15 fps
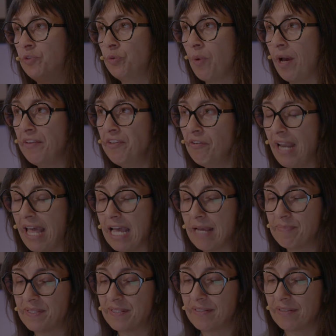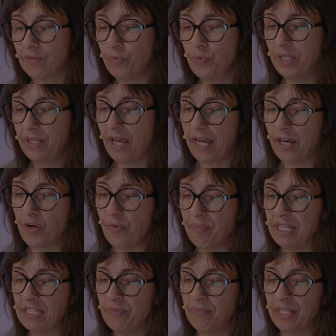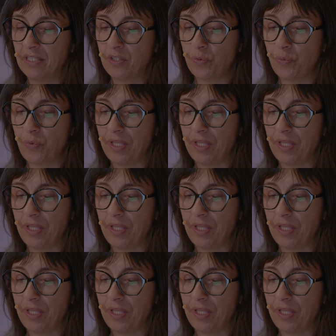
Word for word: to other labs with a commitment